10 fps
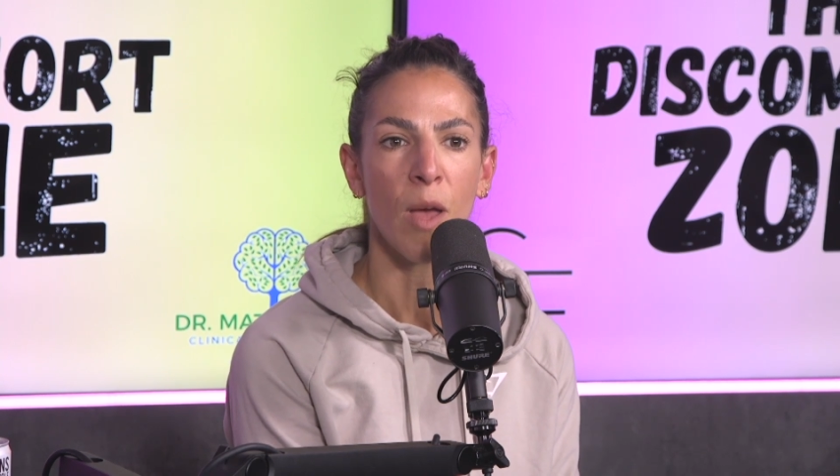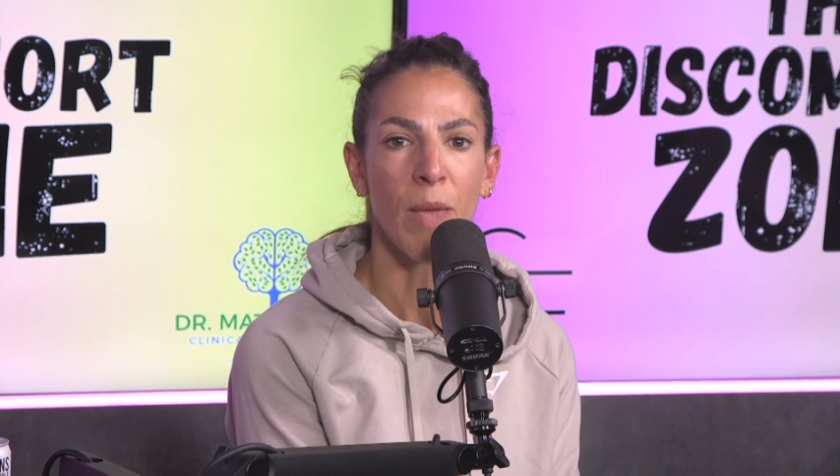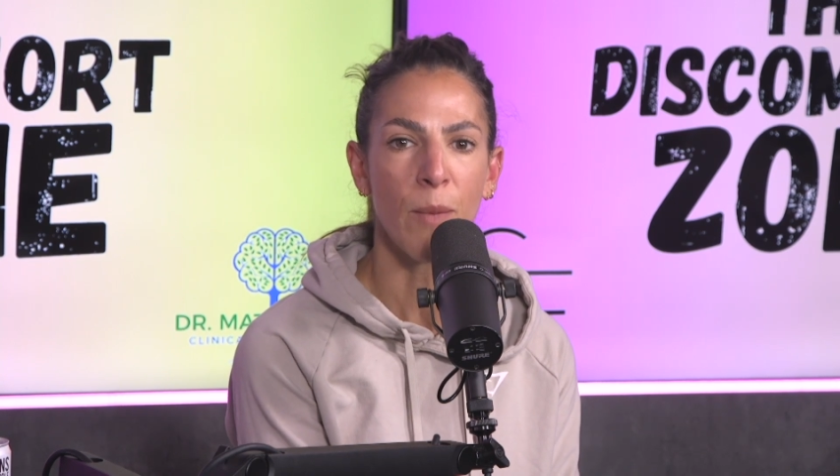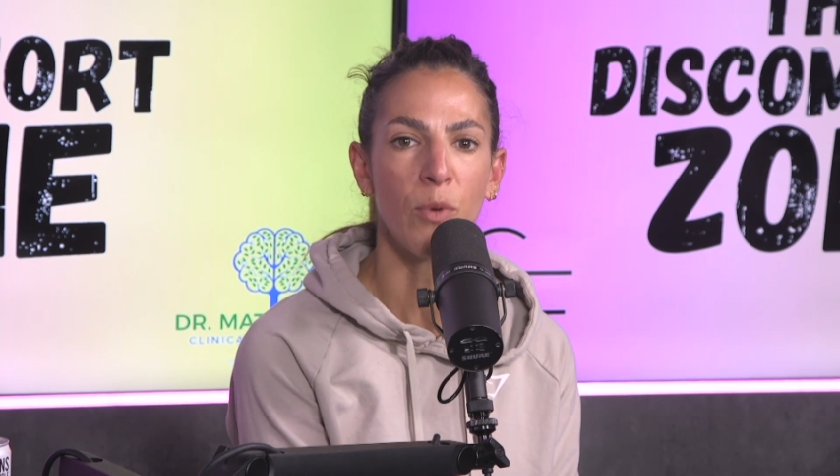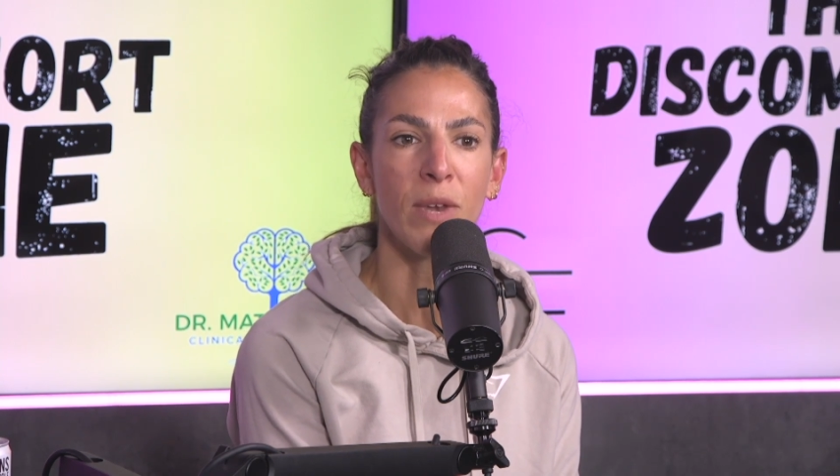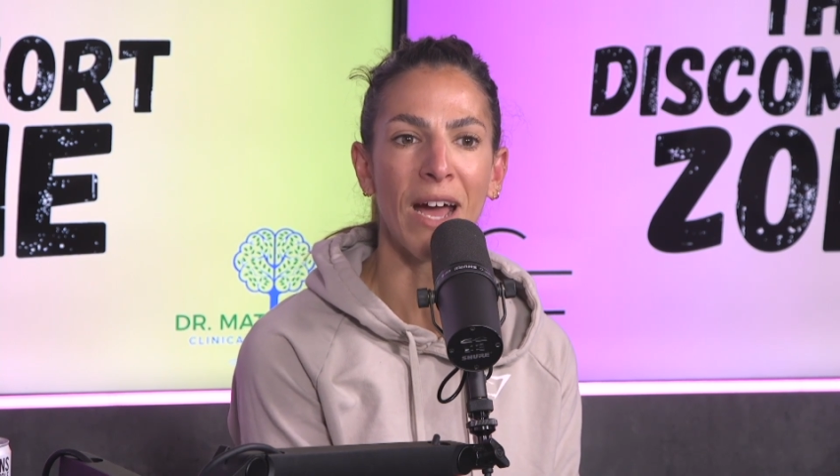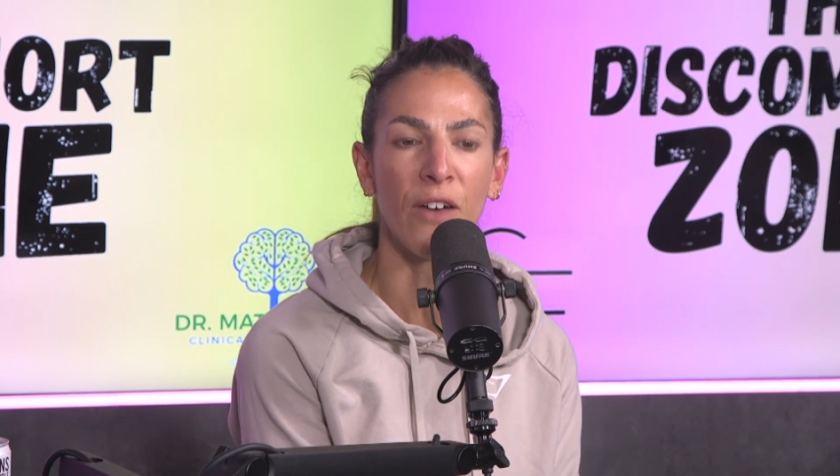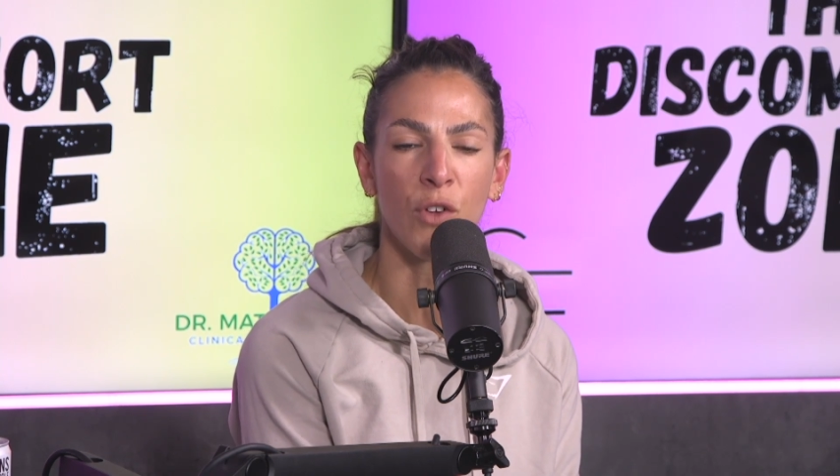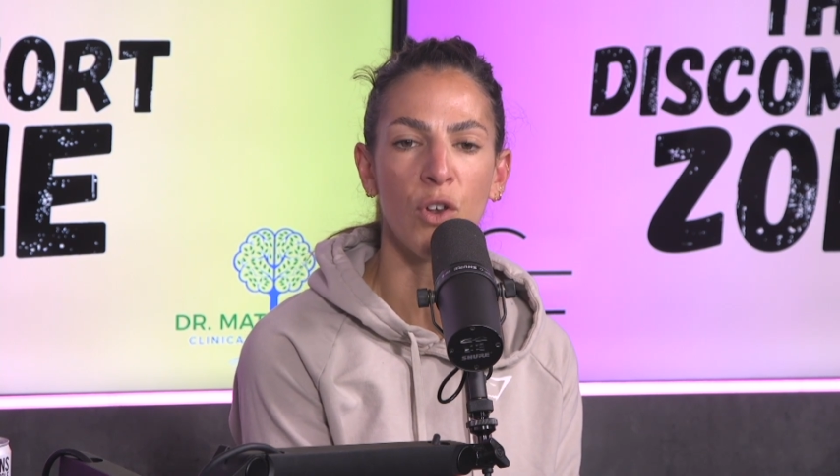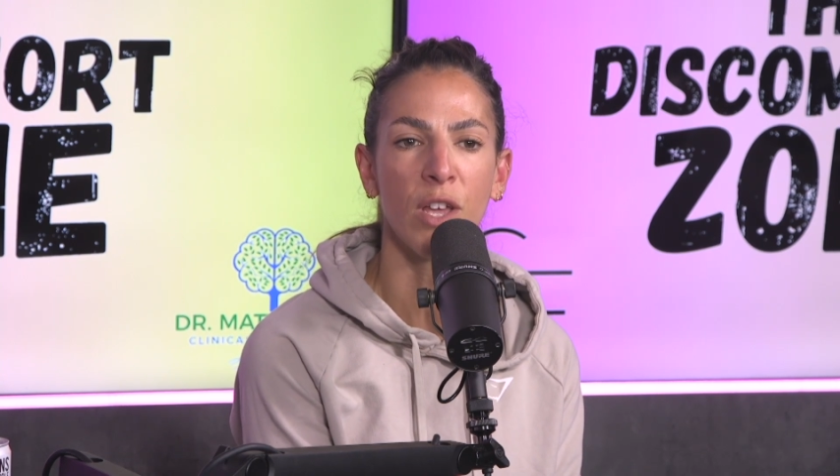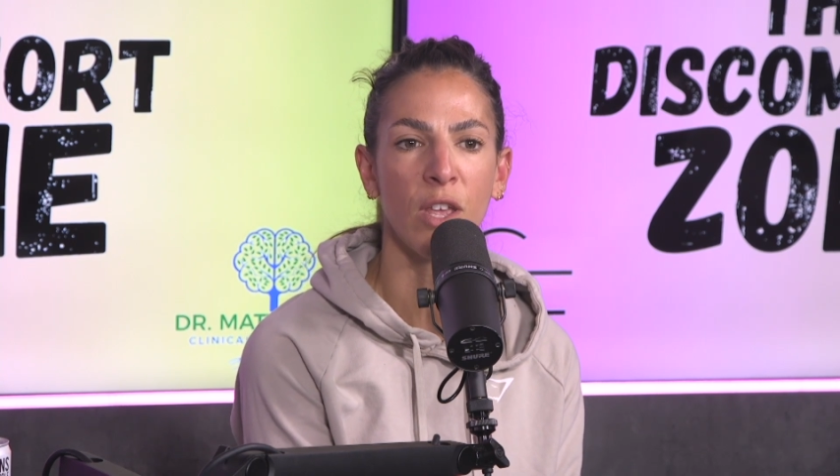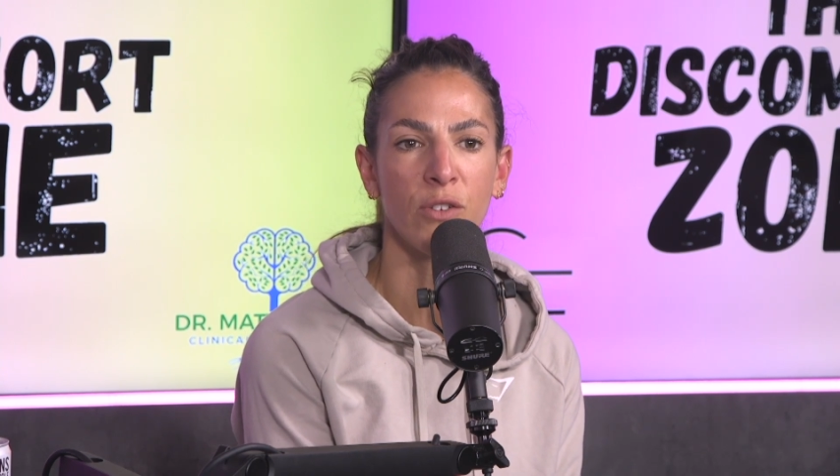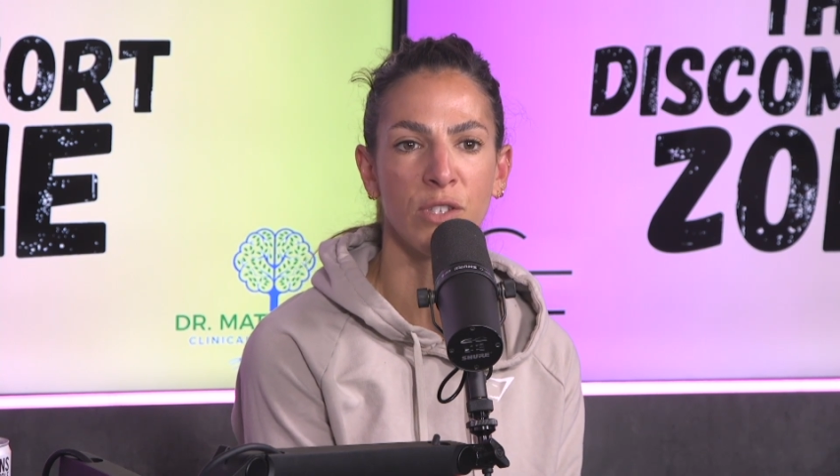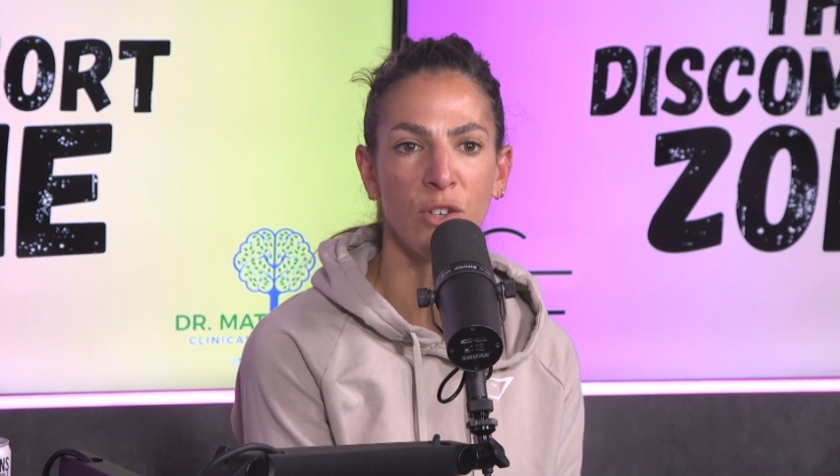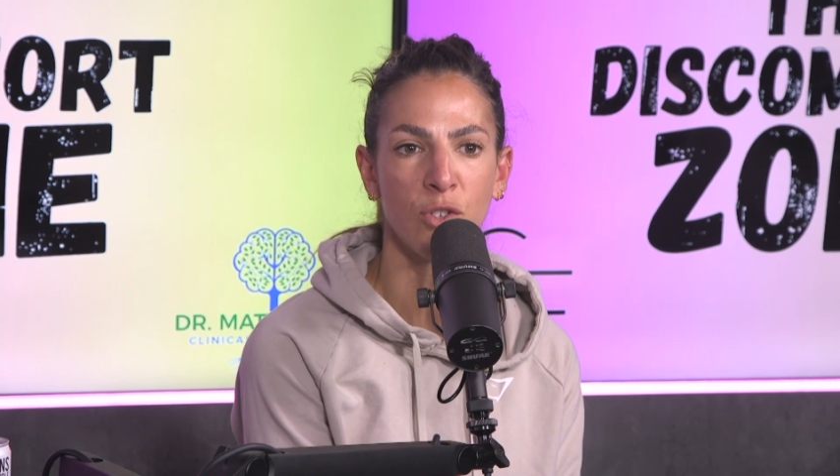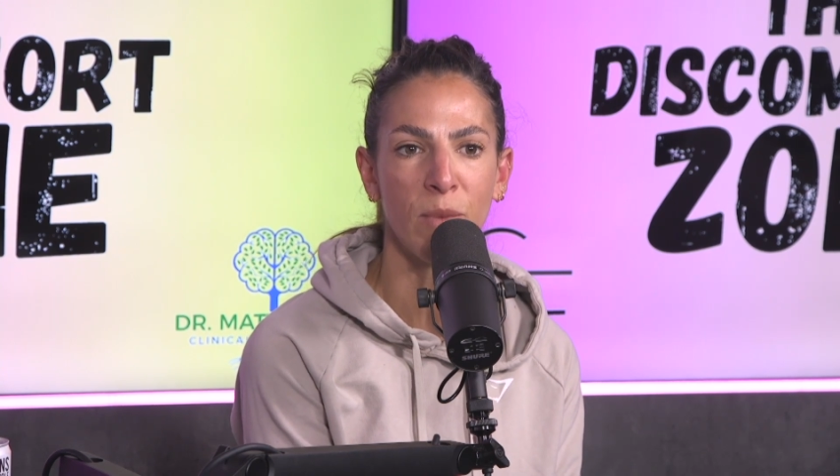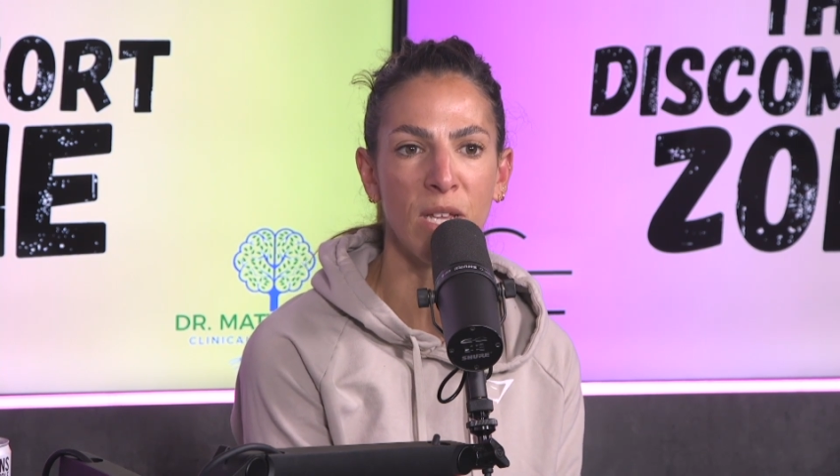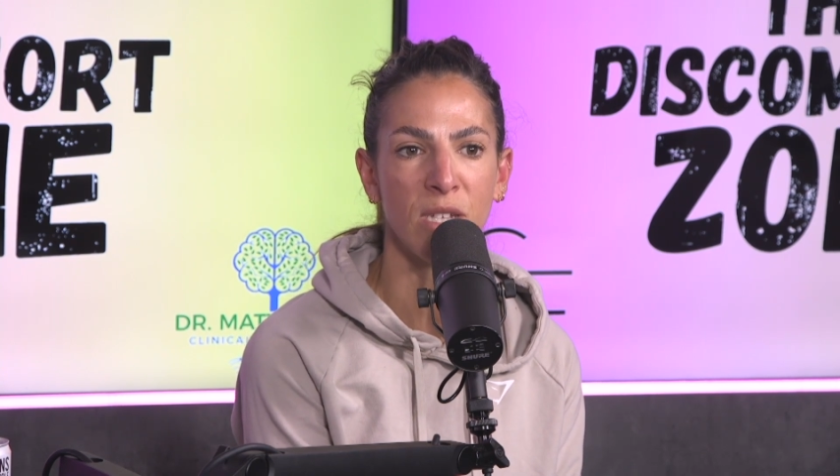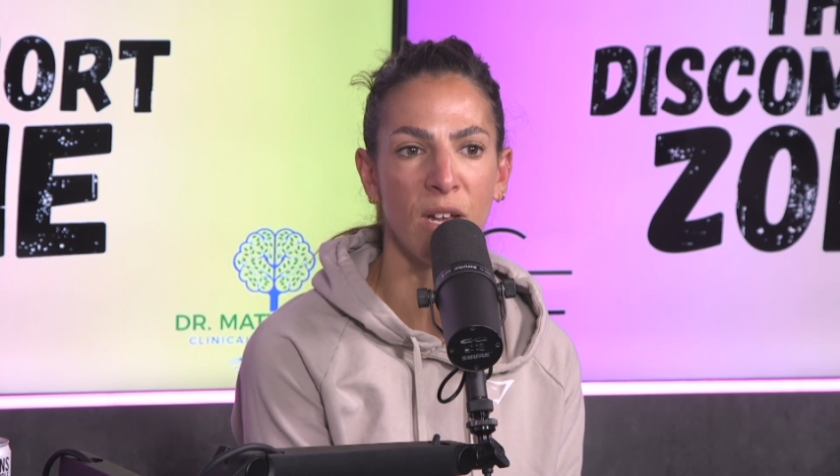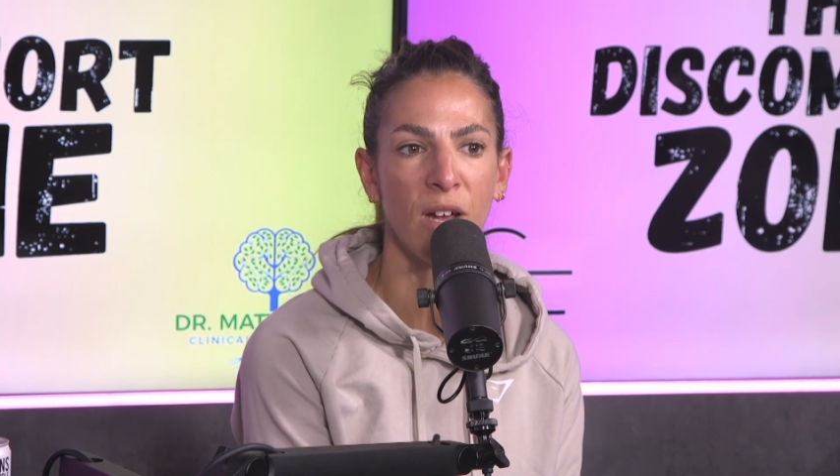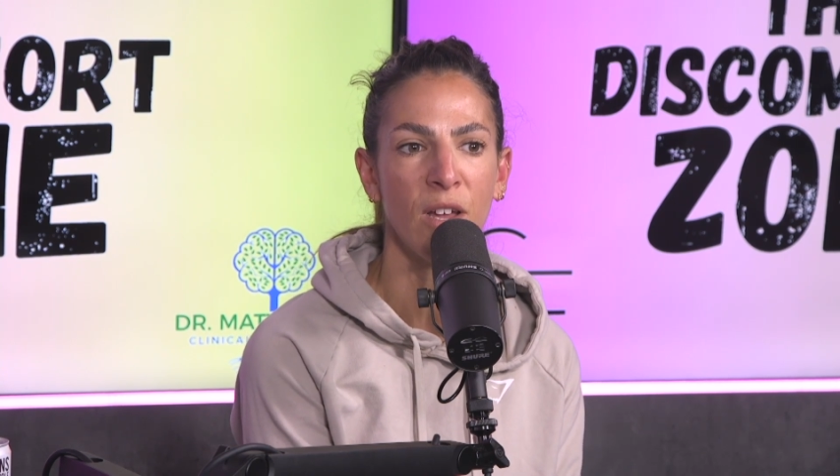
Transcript: people now, if you're looking on social media,